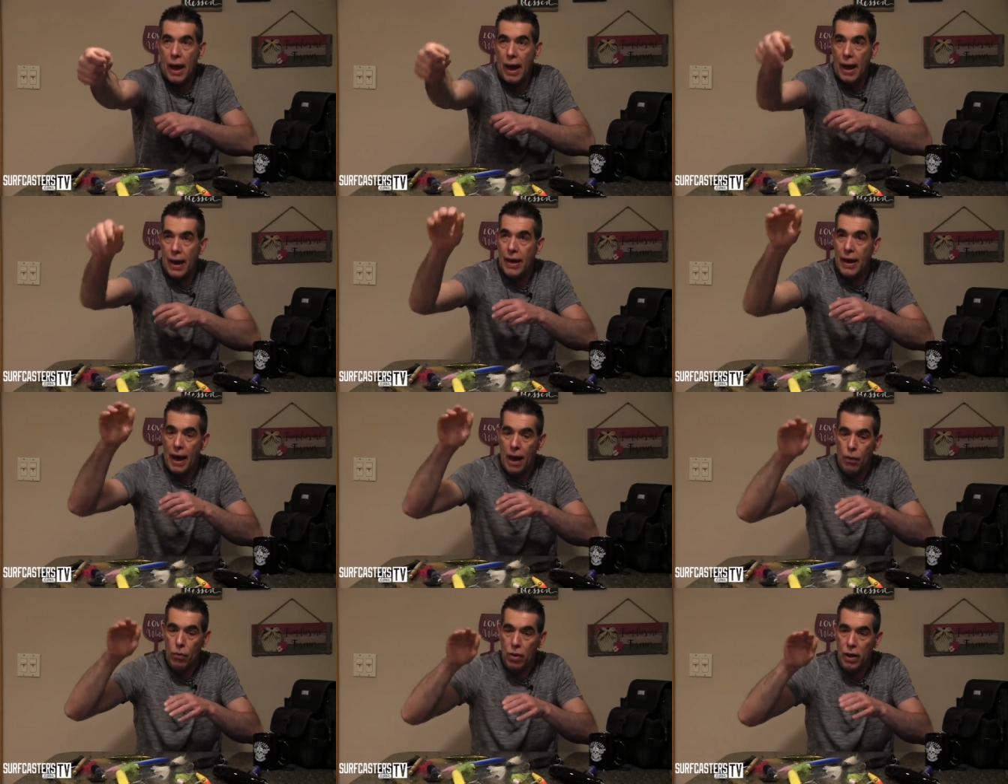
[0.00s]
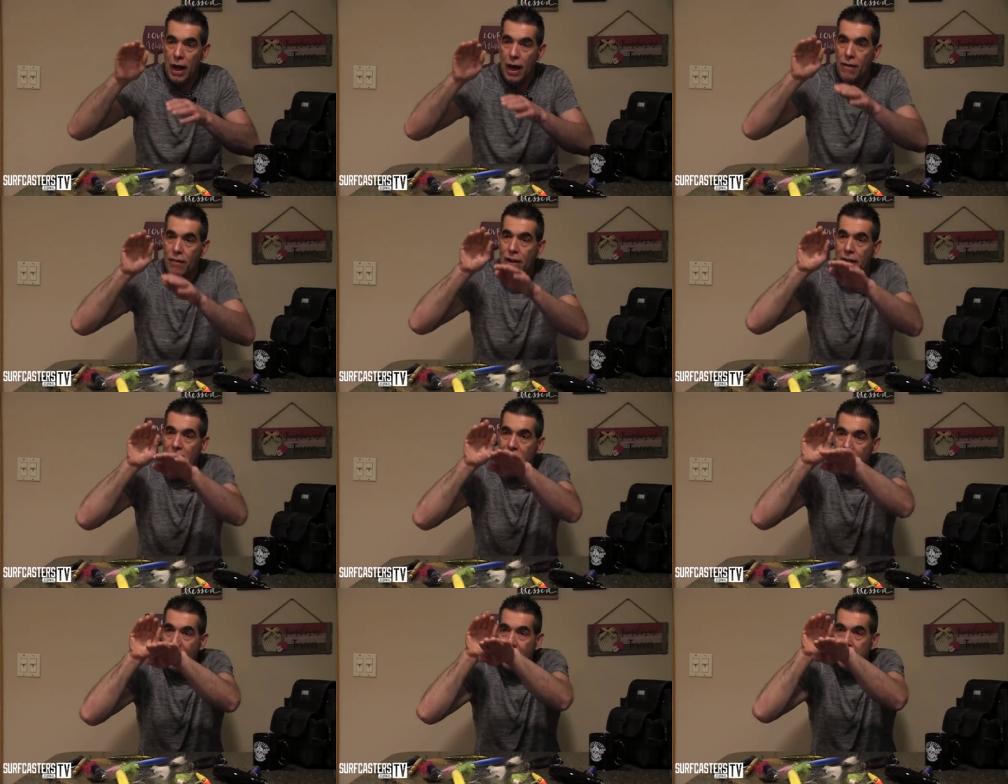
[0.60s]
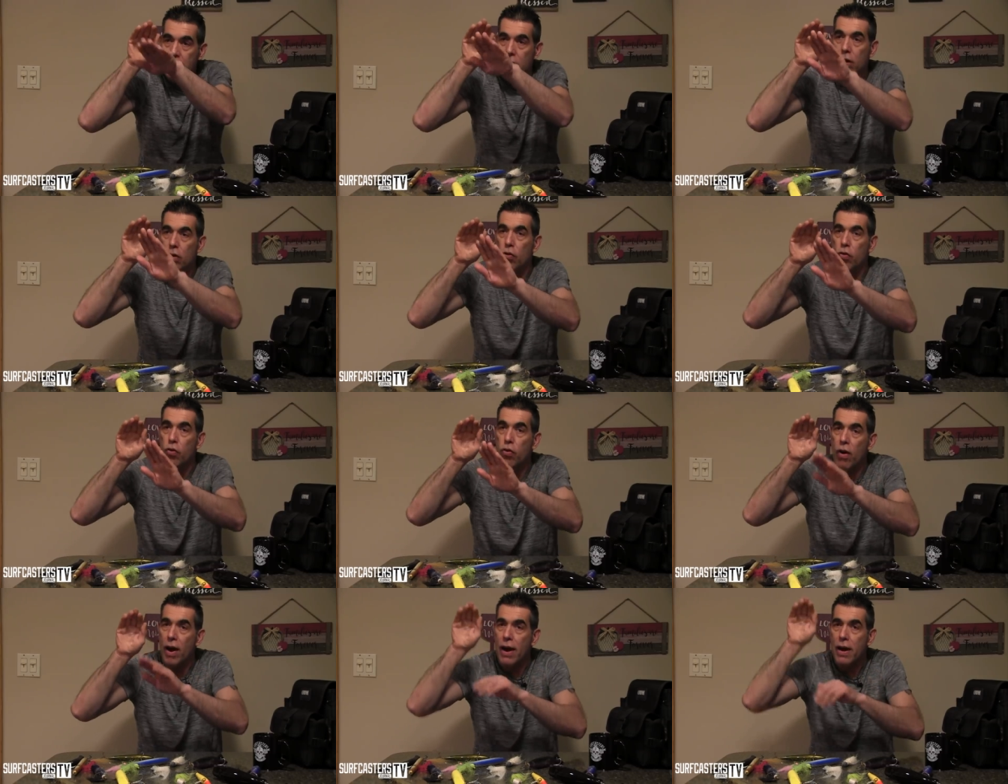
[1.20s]
and I will have it landed
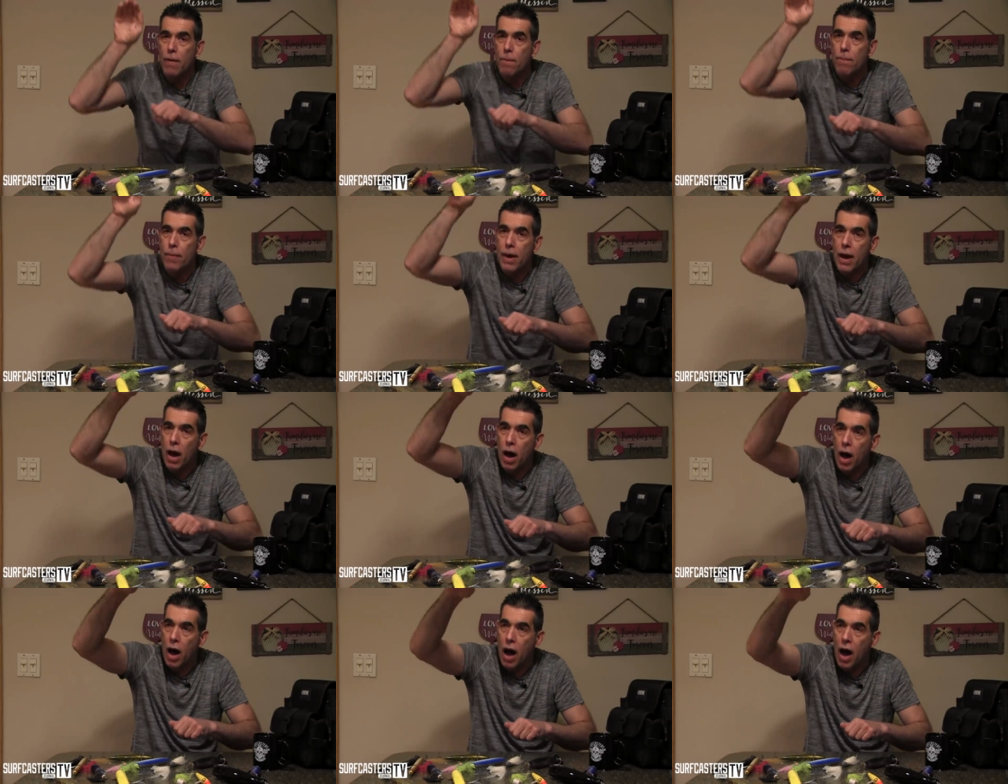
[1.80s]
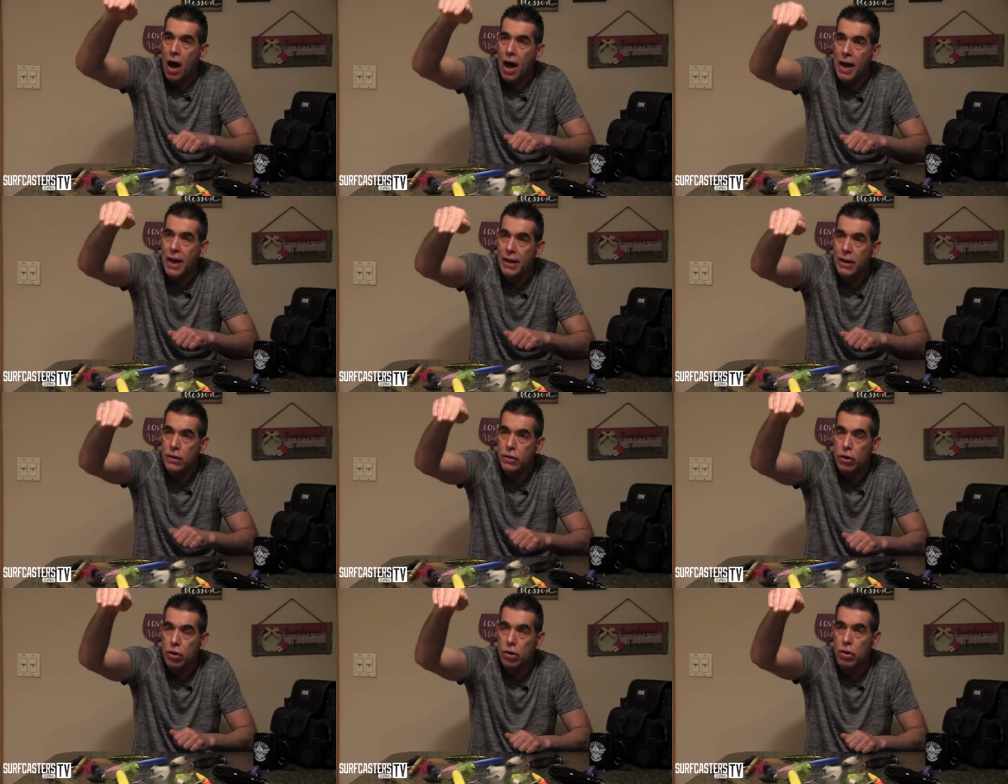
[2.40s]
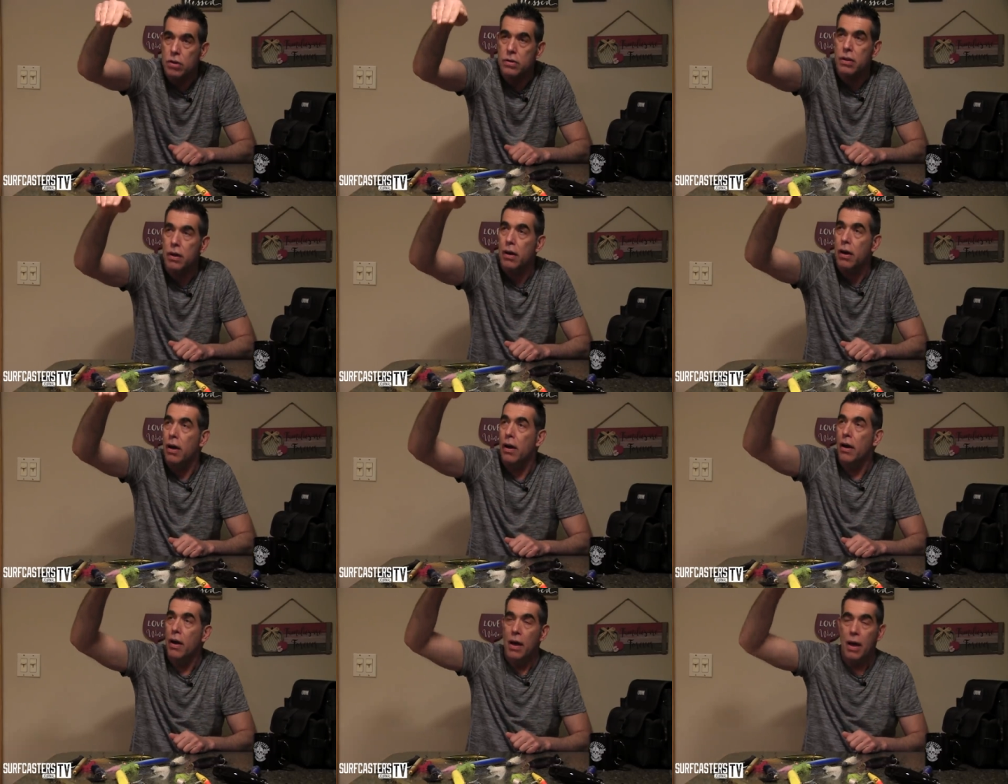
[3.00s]
right behind the,
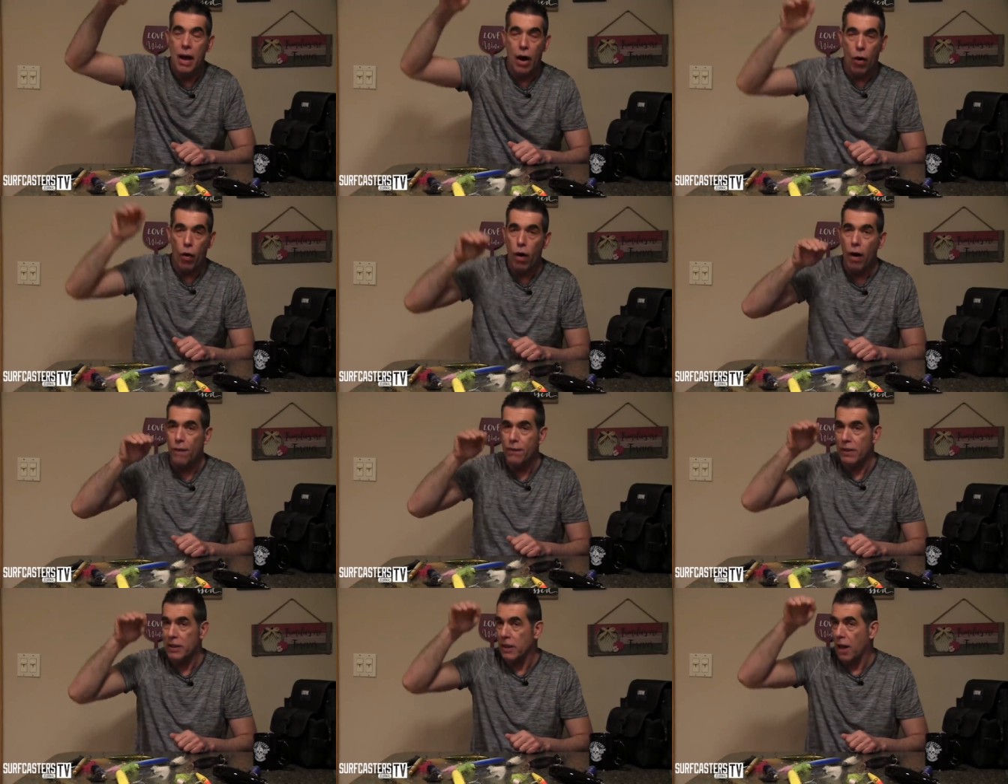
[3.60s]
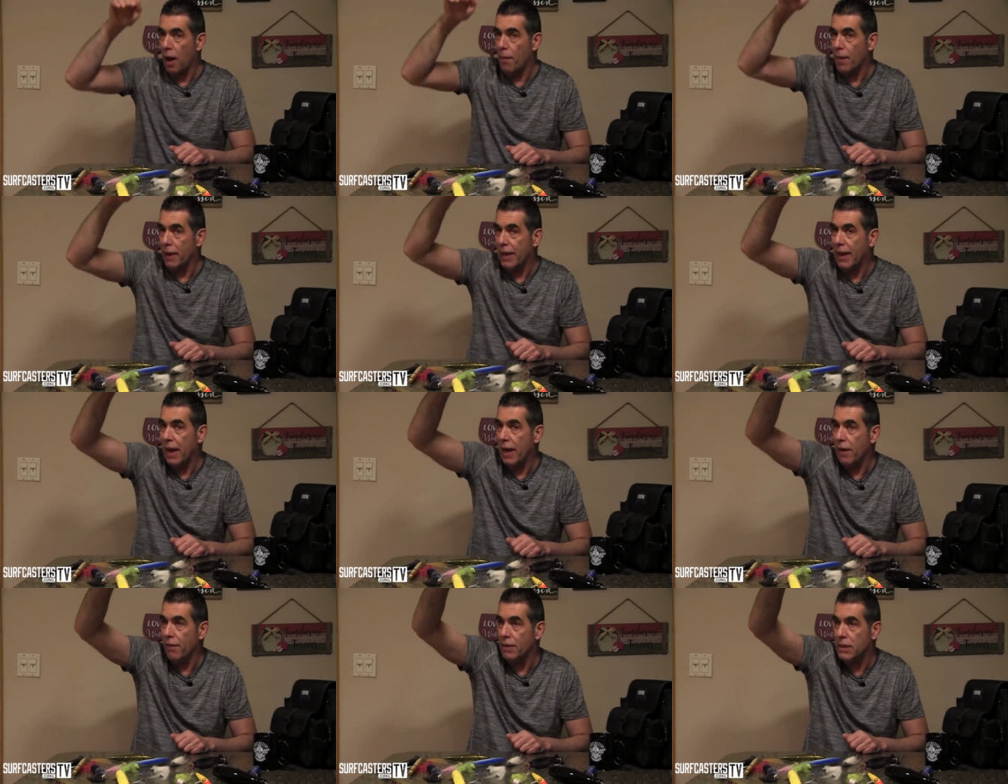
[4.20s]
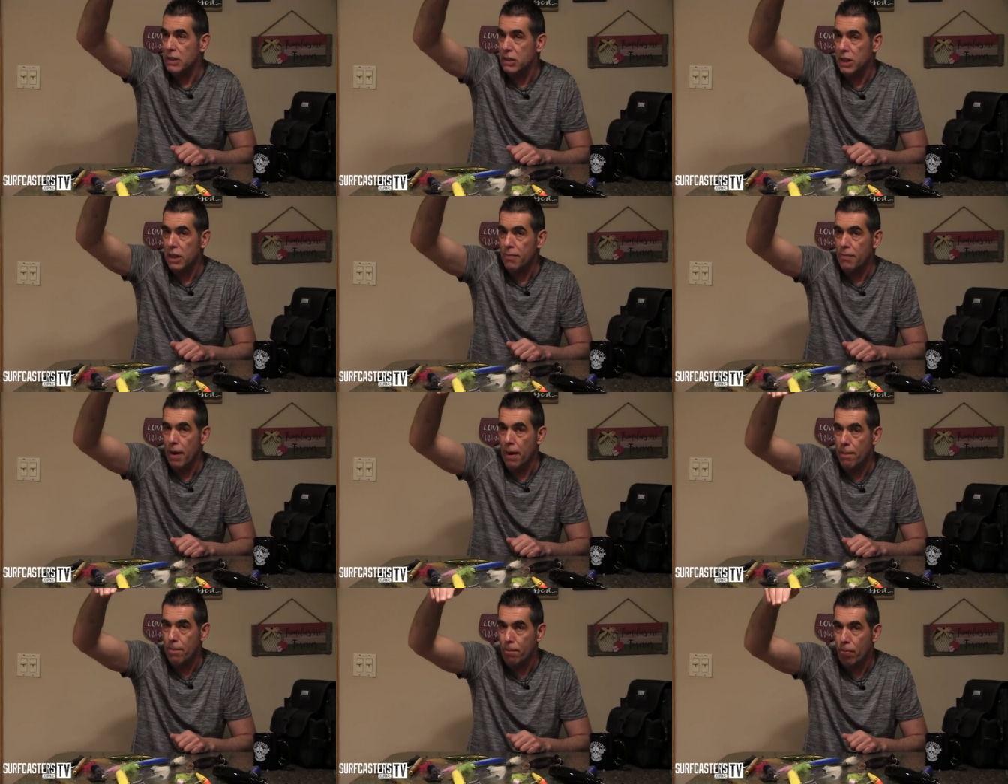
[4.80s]
the oftentimes I can't even see
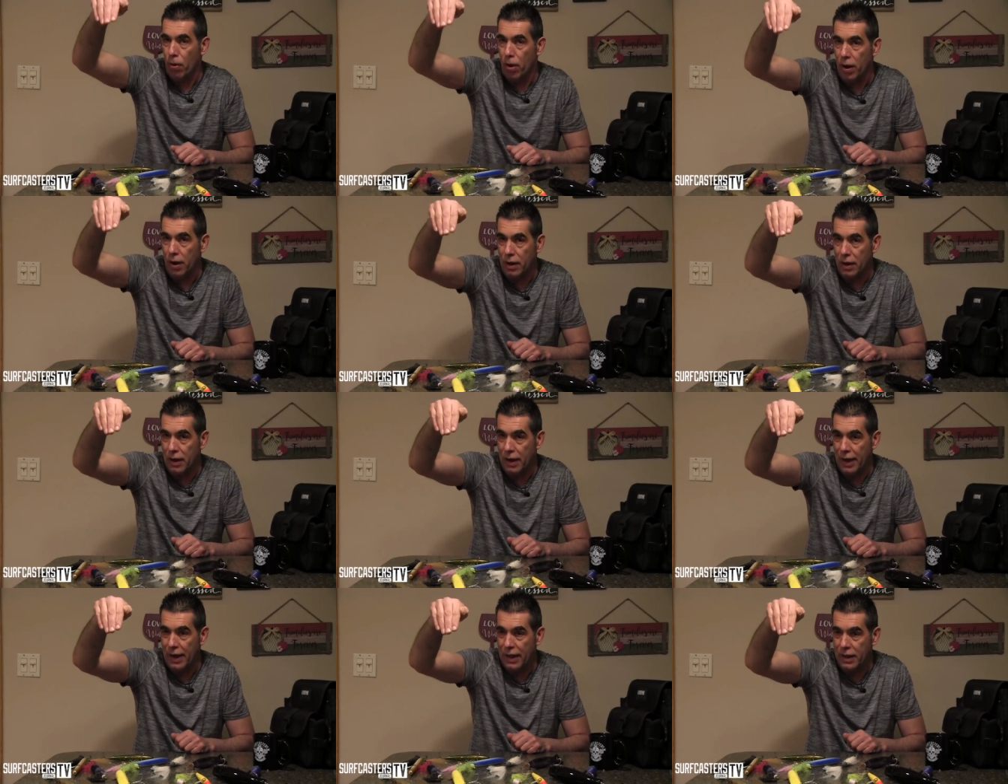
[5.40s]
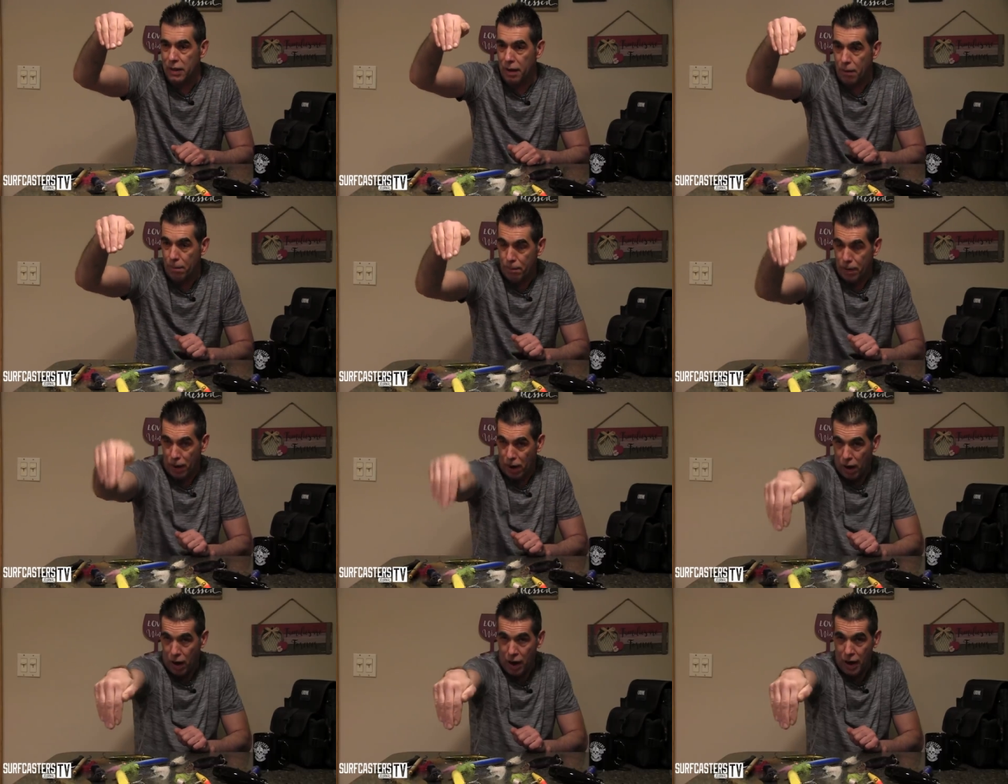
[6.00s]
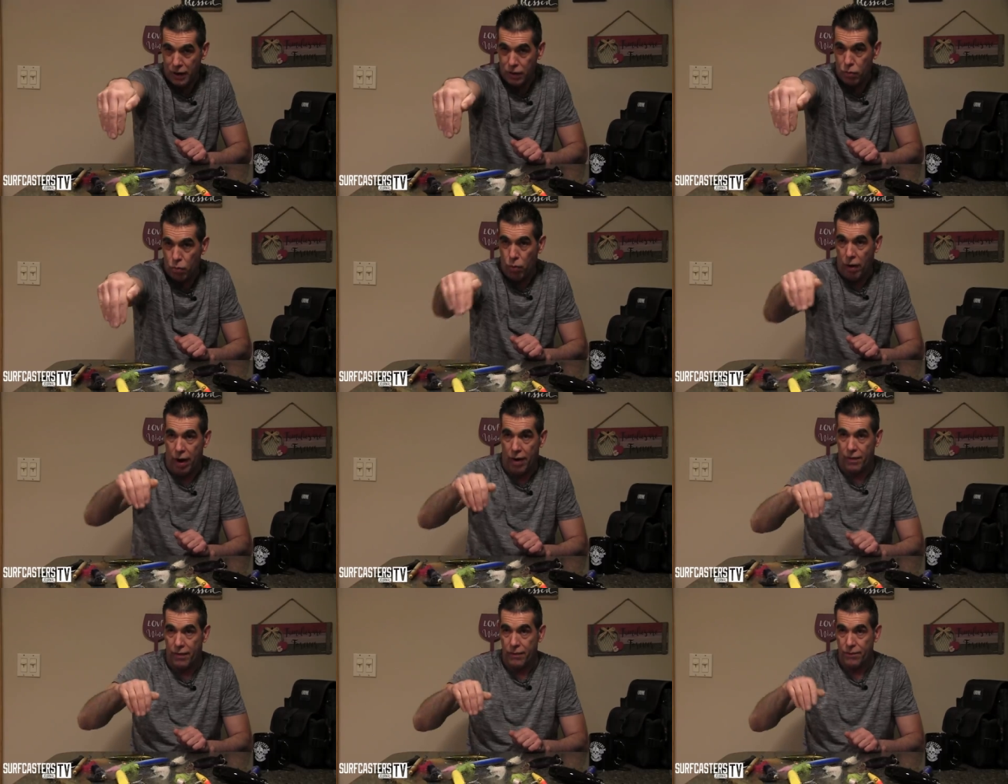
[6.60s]
my plug landing behind the
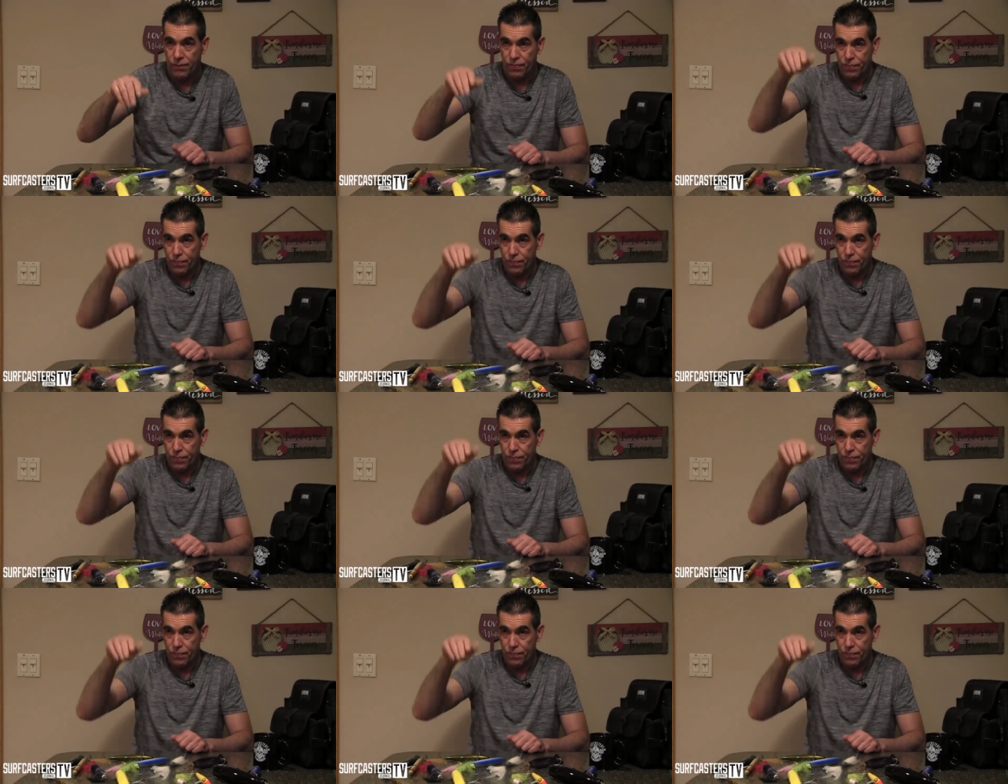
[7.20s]
wave